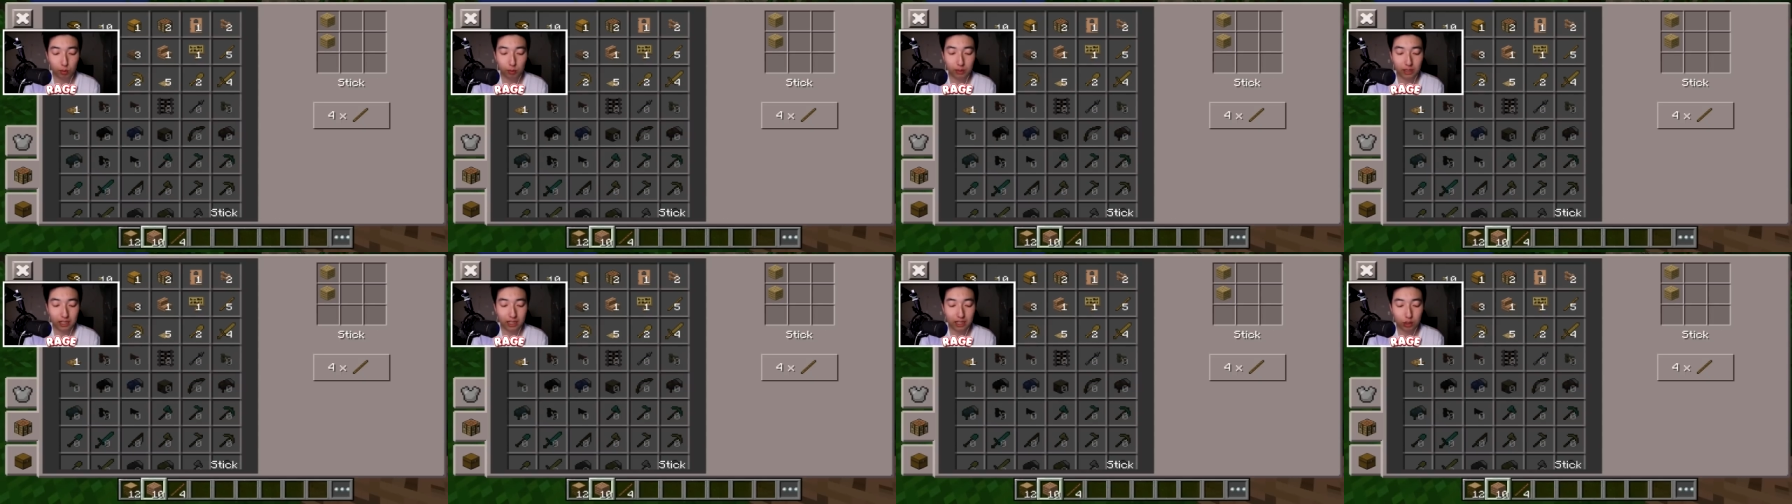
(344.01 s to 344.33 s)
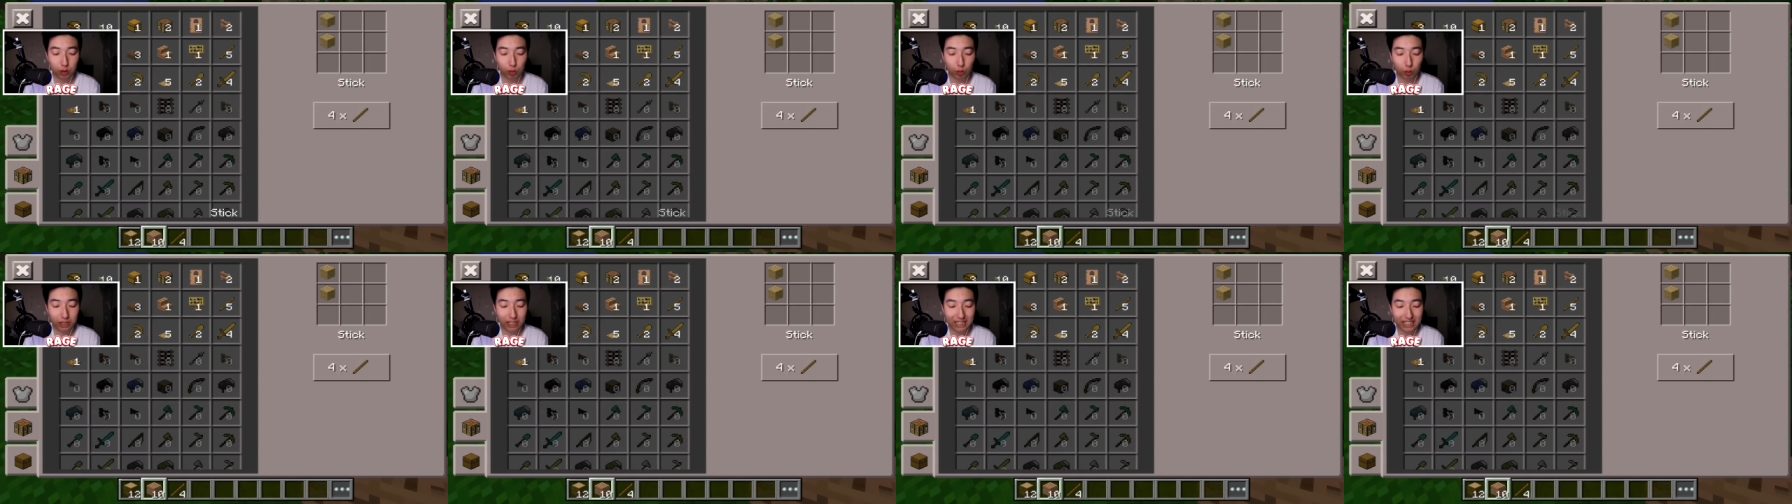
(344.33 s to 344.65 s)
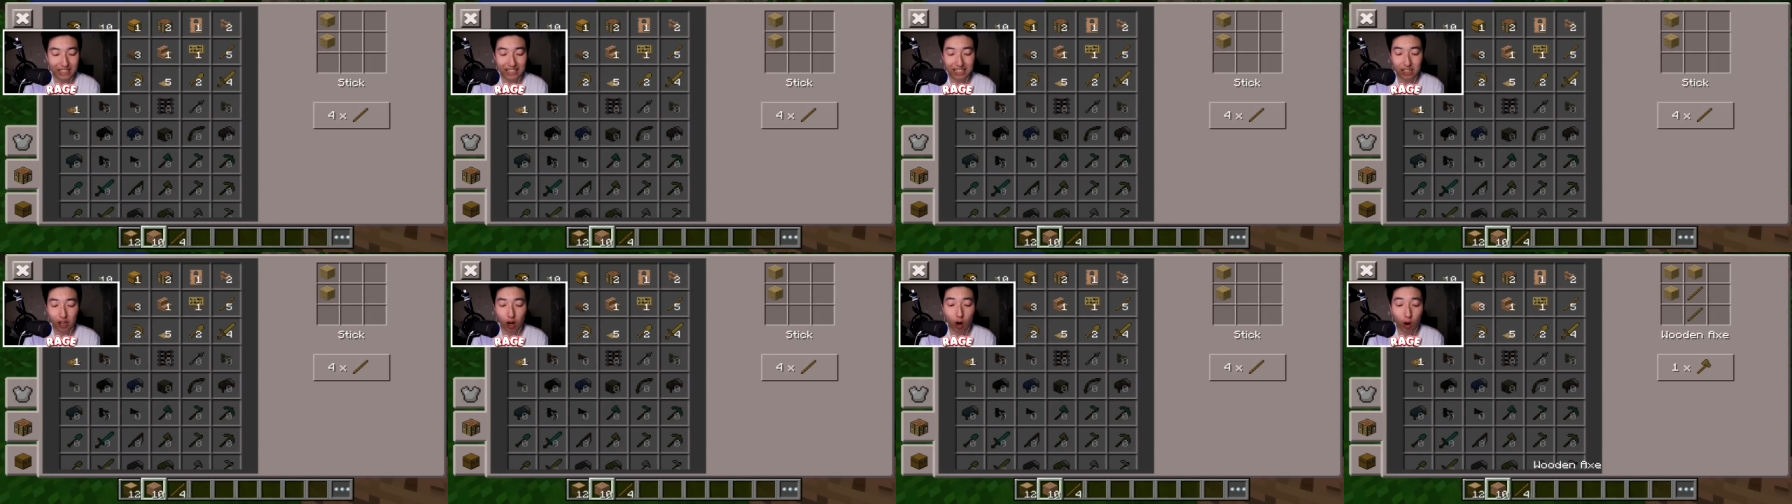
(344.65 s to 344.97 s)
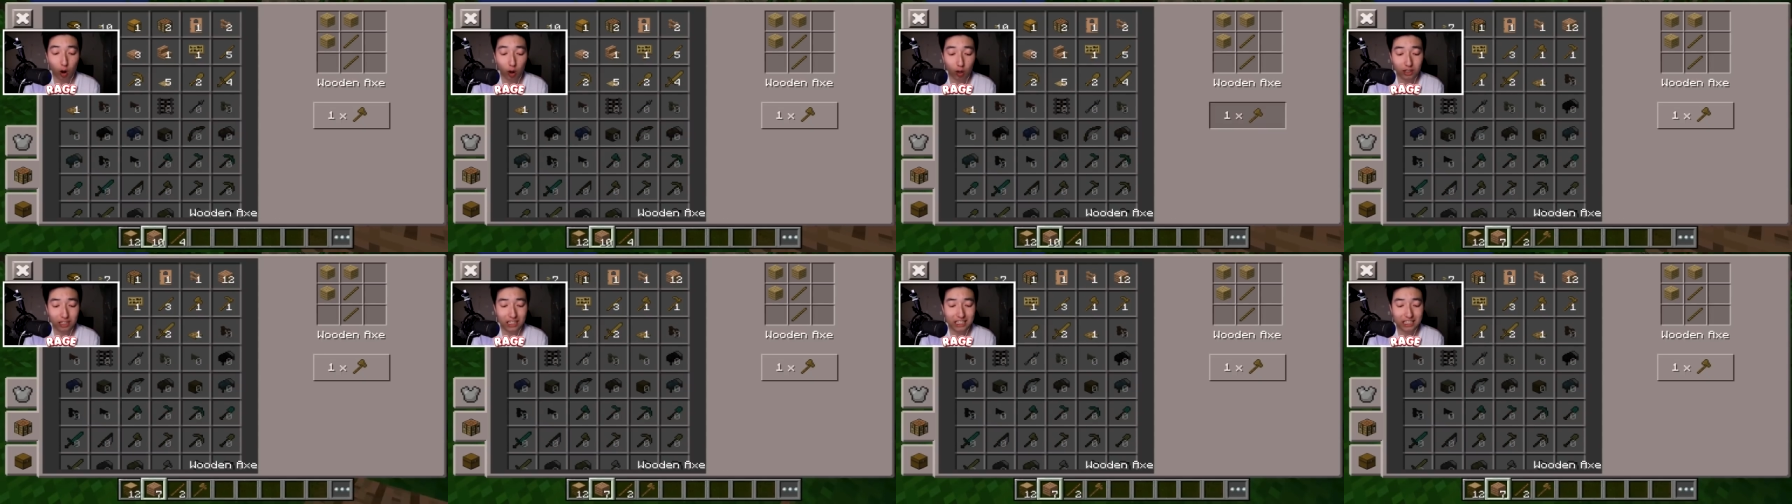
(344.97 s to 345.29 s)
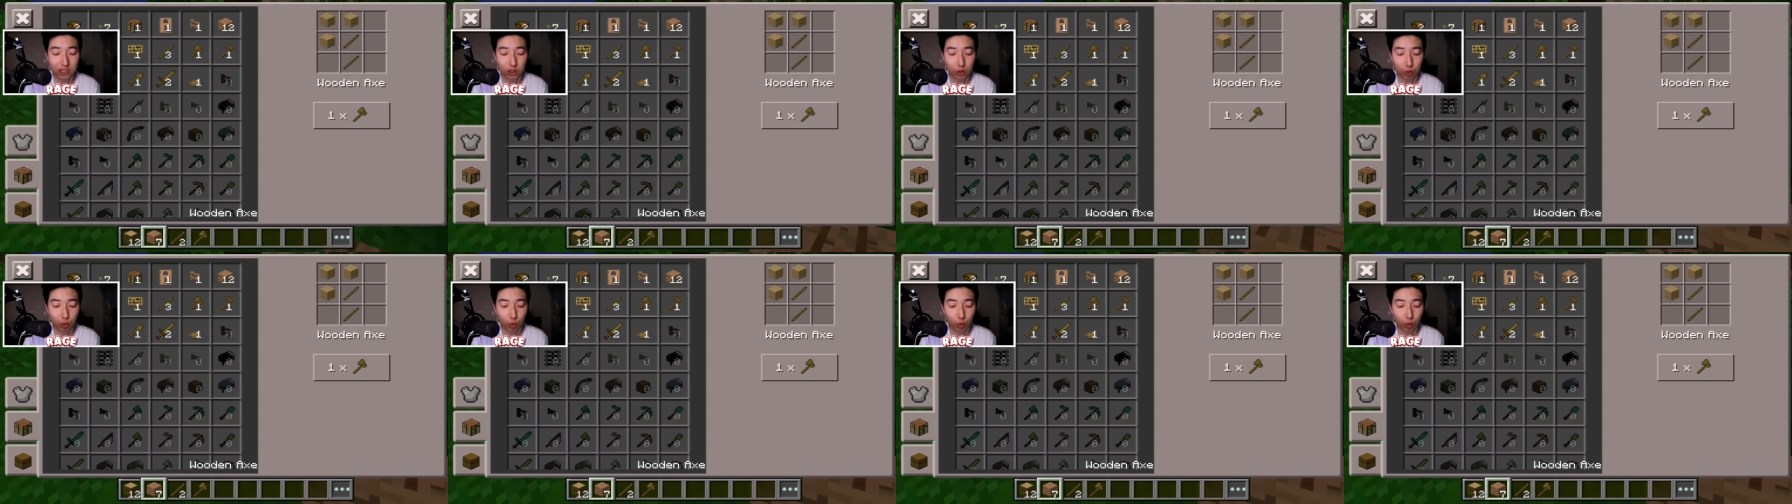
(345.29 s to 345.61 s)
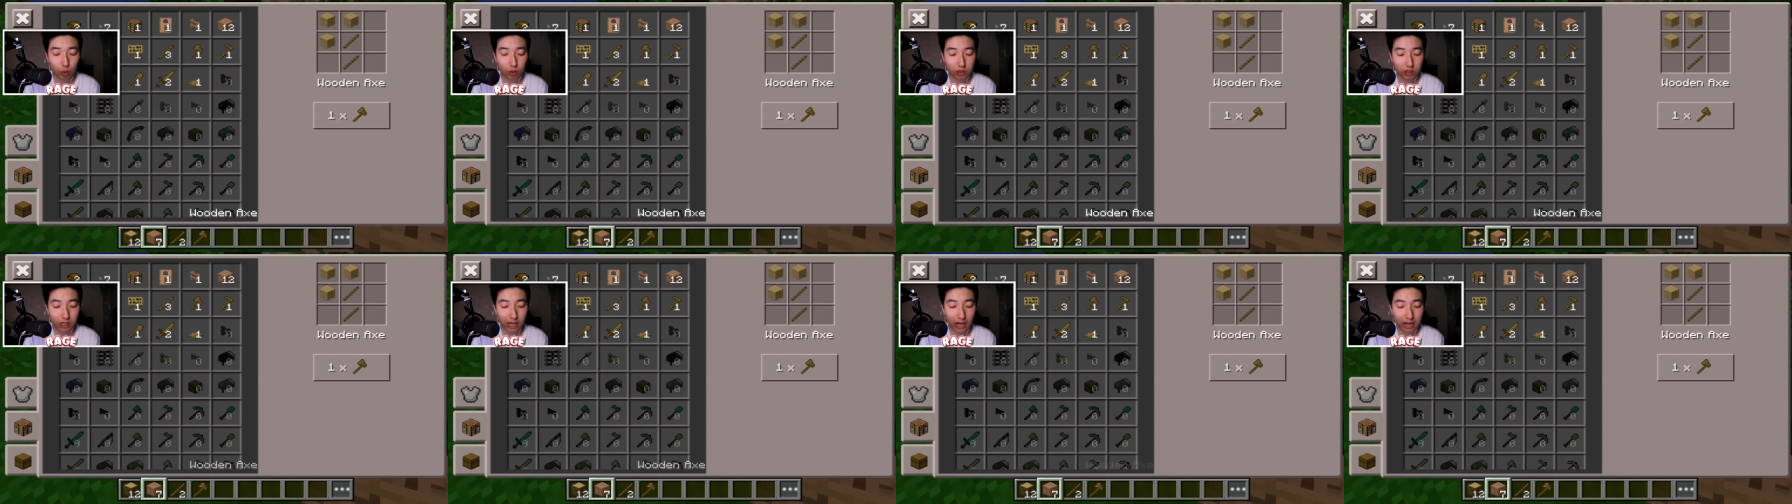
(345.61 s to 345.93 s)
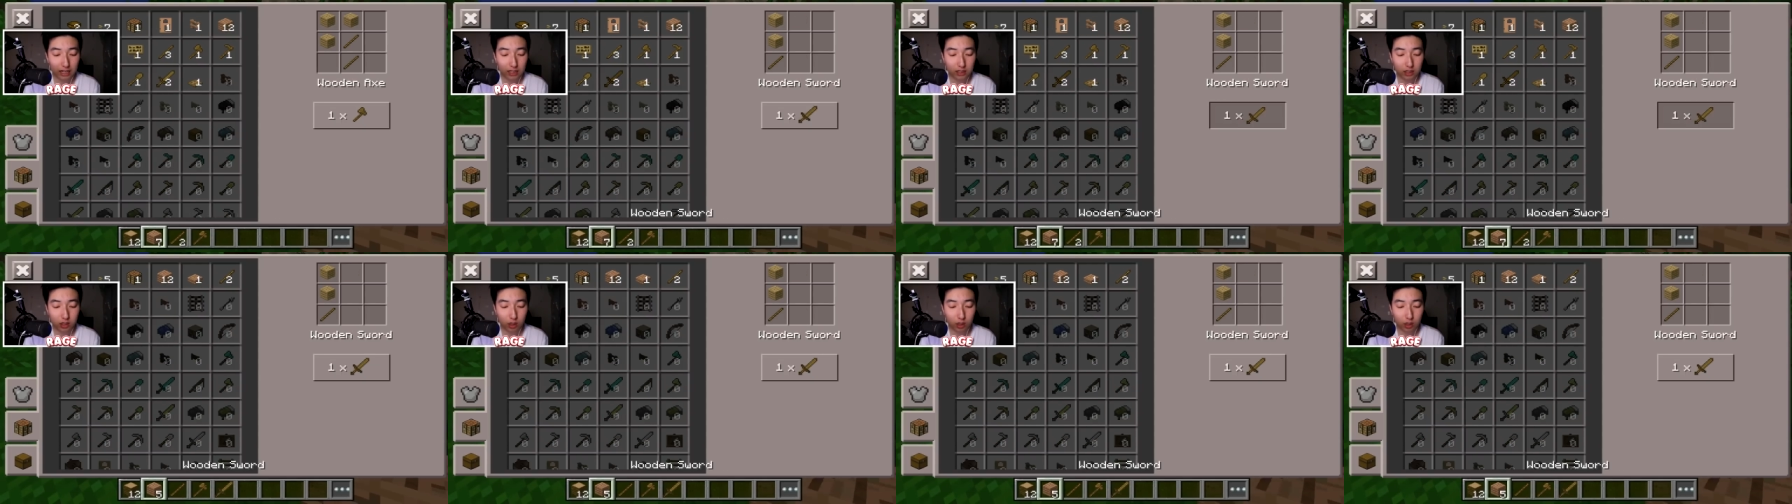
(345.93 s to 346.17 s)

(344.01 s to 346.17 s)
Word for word: because we need all these tools, guys.